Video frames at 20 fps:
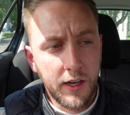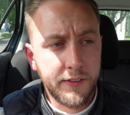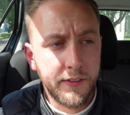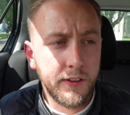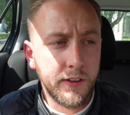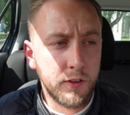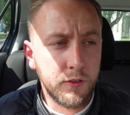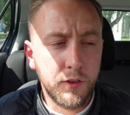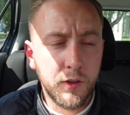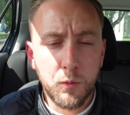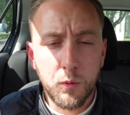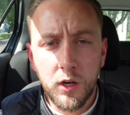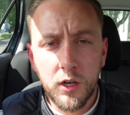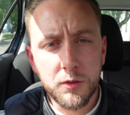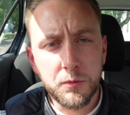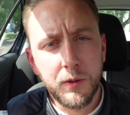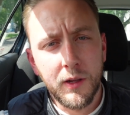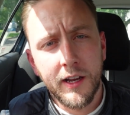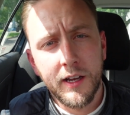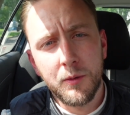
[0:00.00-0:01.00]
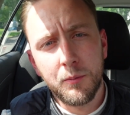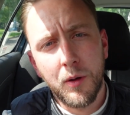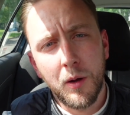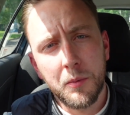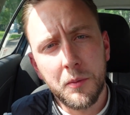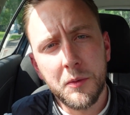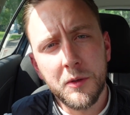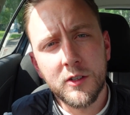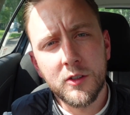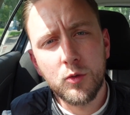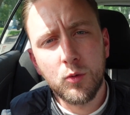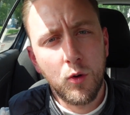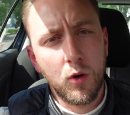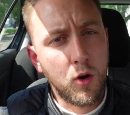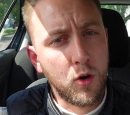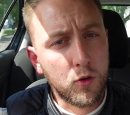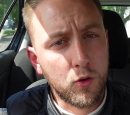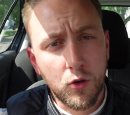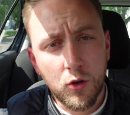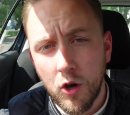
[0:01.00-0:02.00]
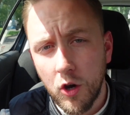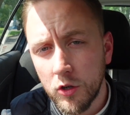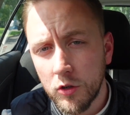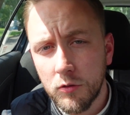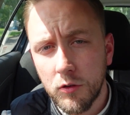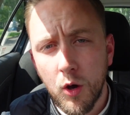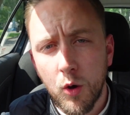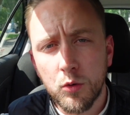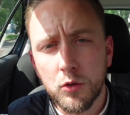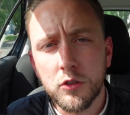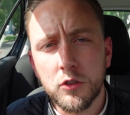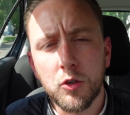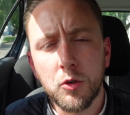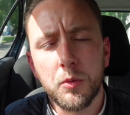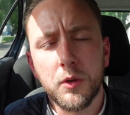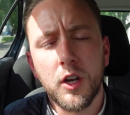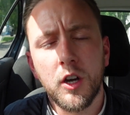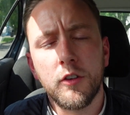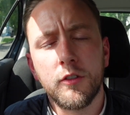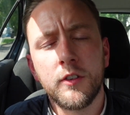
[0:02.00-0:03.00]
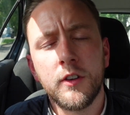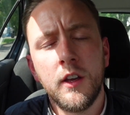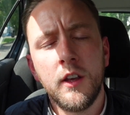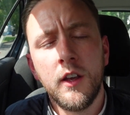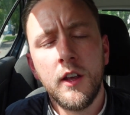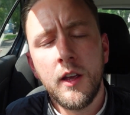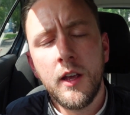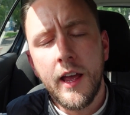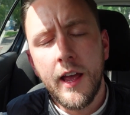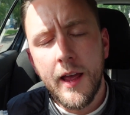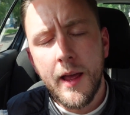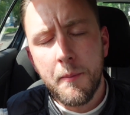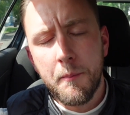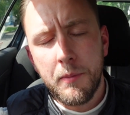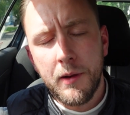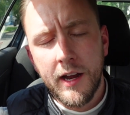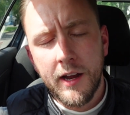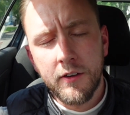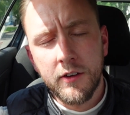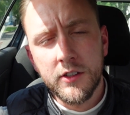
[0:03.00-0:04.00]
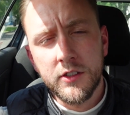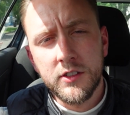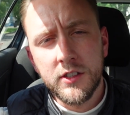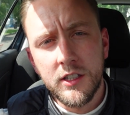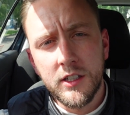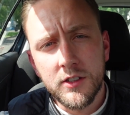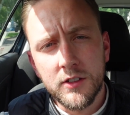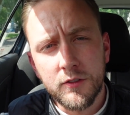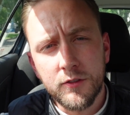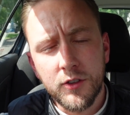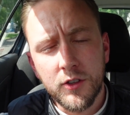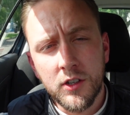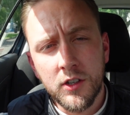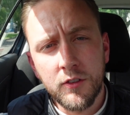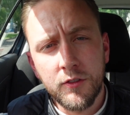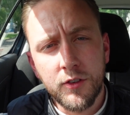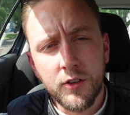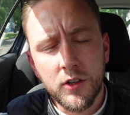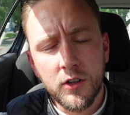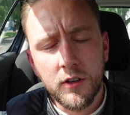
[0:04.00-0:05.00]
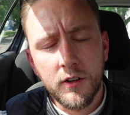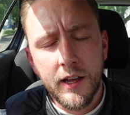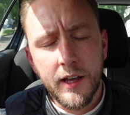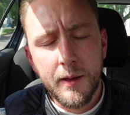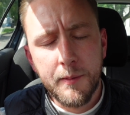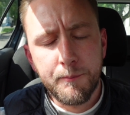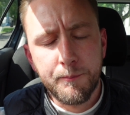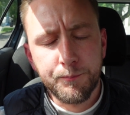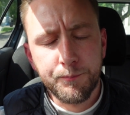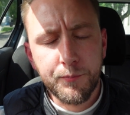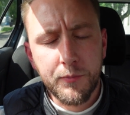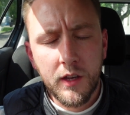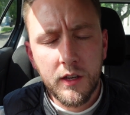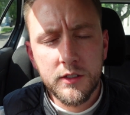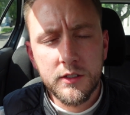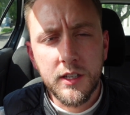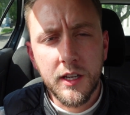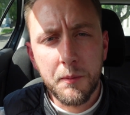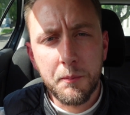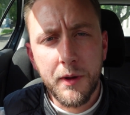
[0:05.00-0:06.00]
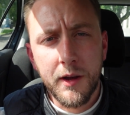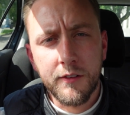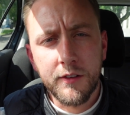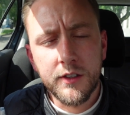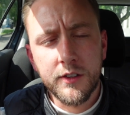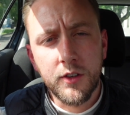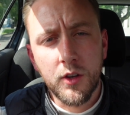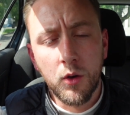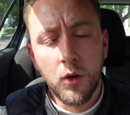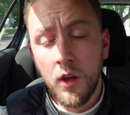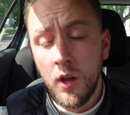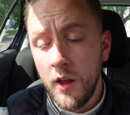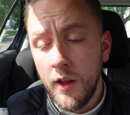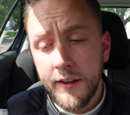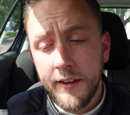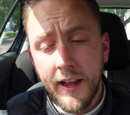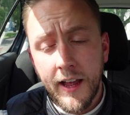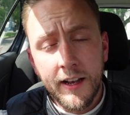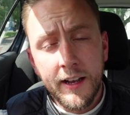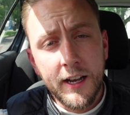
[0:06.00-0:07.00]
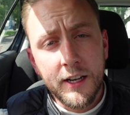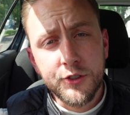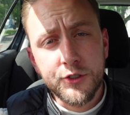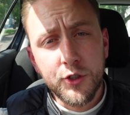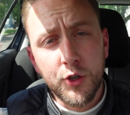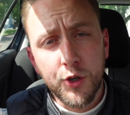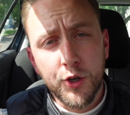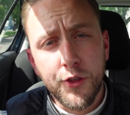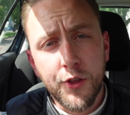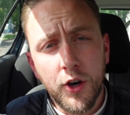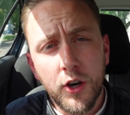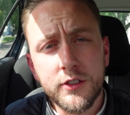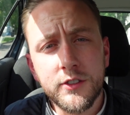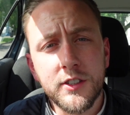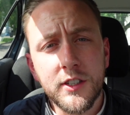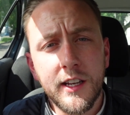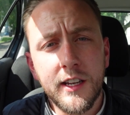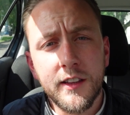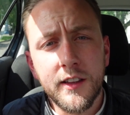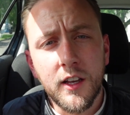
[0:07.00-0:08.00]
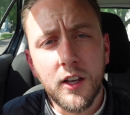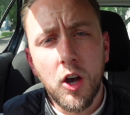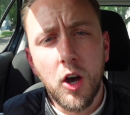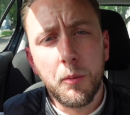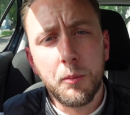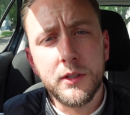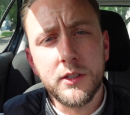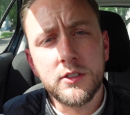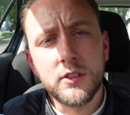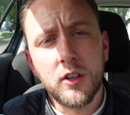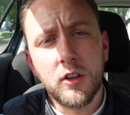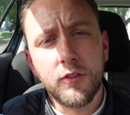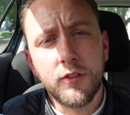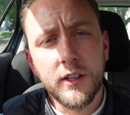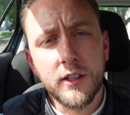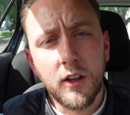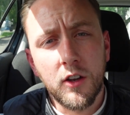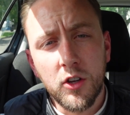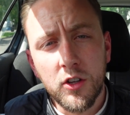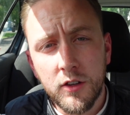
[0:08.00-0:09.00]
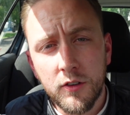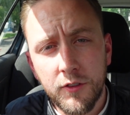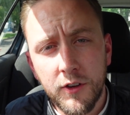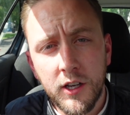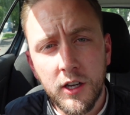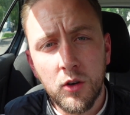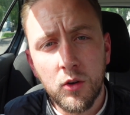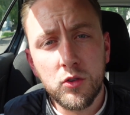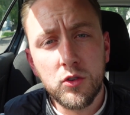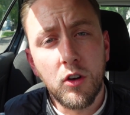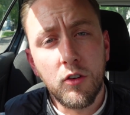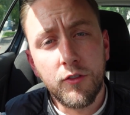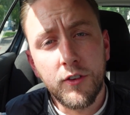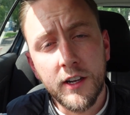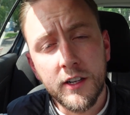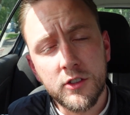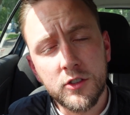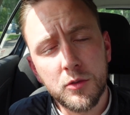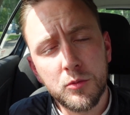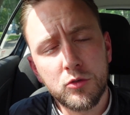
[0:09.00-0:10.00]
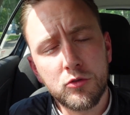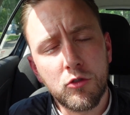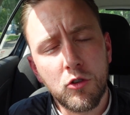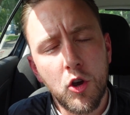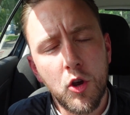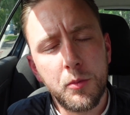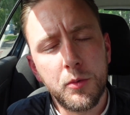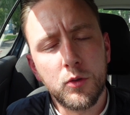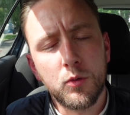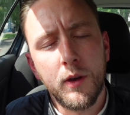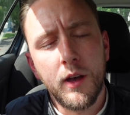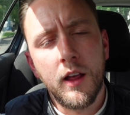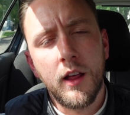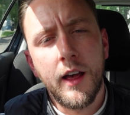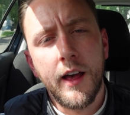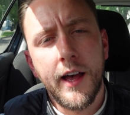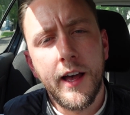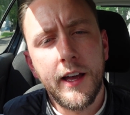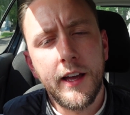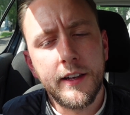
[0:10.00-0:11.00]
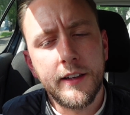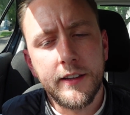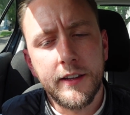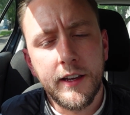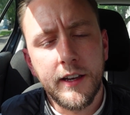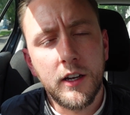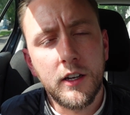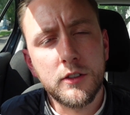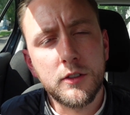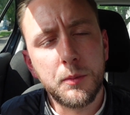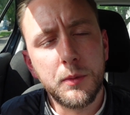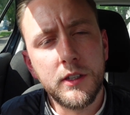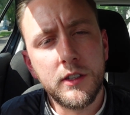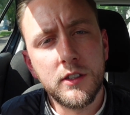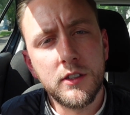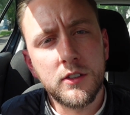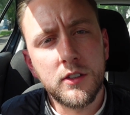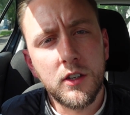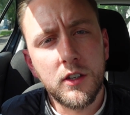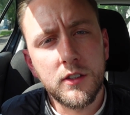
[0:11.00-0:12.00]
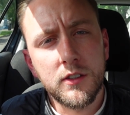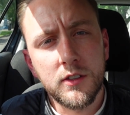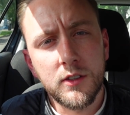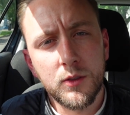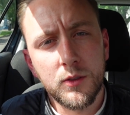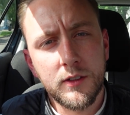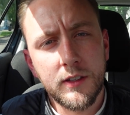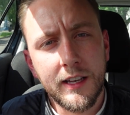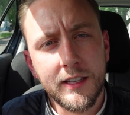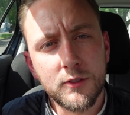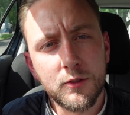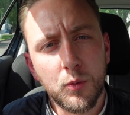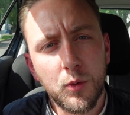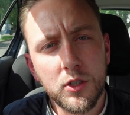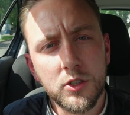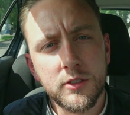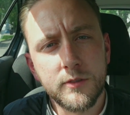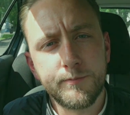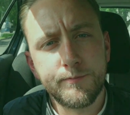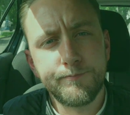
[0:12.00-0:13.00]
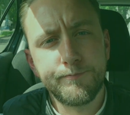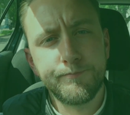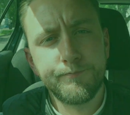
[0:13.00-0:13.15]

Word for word: I think if he was playing he'd probably be in the squad, or Conor Ronan coming off um, player of the season for, for um, Saint Mirren. So yeah, let us know your thoughts in the comments. Don't forget to like the video, don't forget to subscribe as well, and uh, I'll speak to you all soon. Thanks for watching.